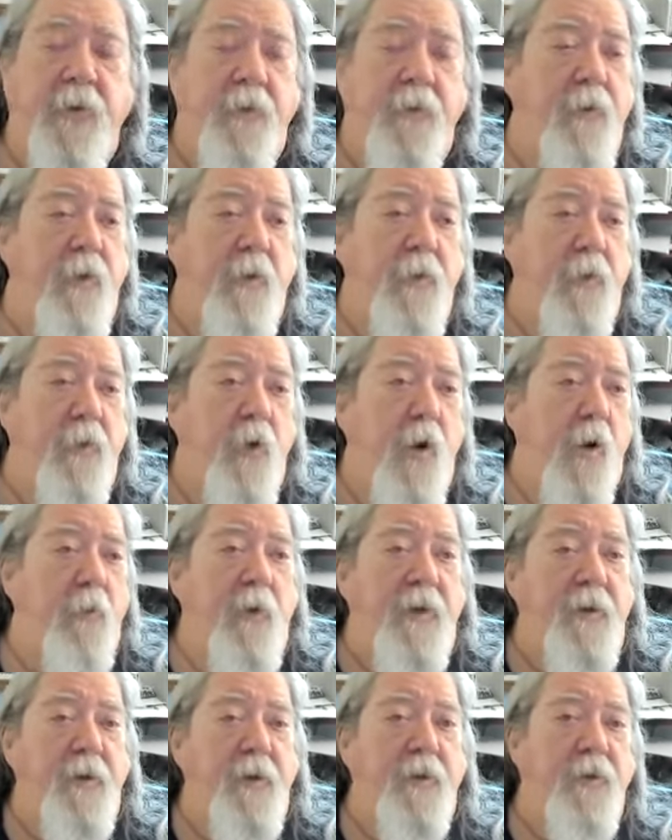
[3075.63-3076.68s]
There, there
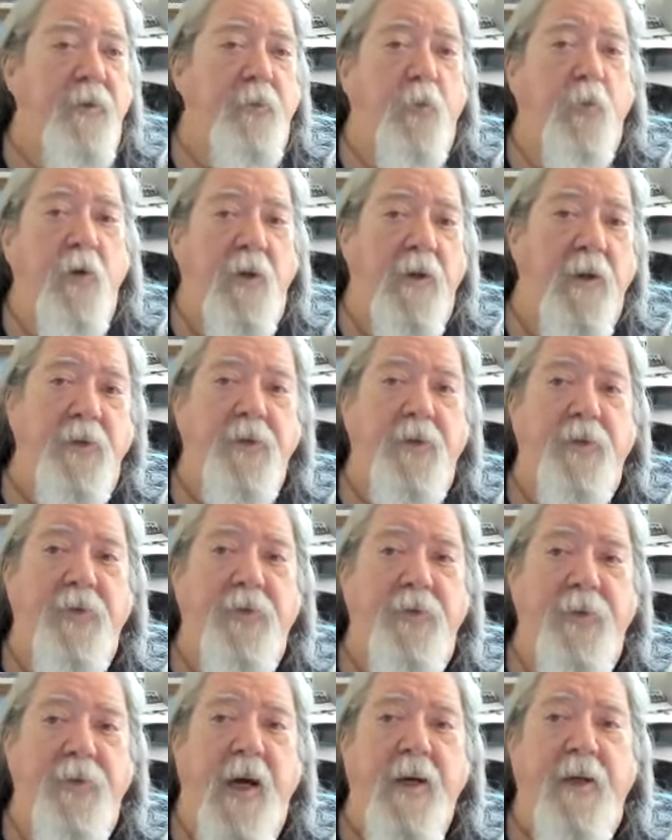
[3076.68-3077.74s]
already is religious
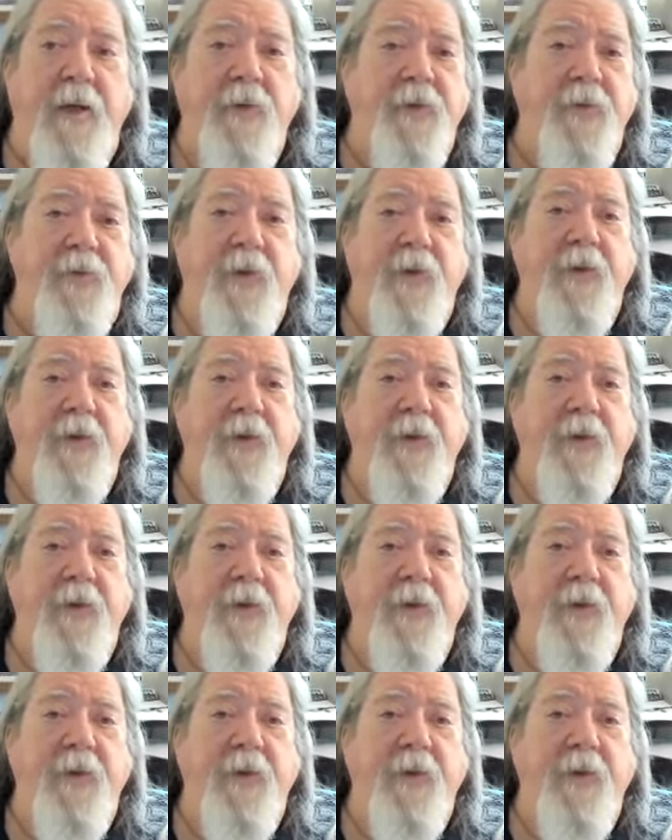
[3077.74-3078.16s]
science